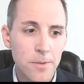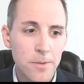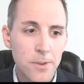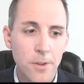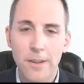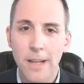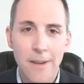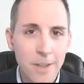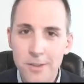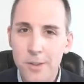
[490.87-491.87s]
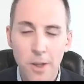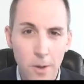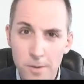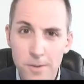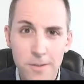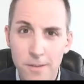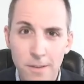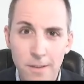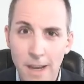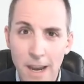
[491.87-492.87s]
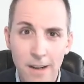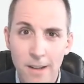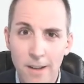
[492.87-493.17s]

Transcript: certain evidence codes that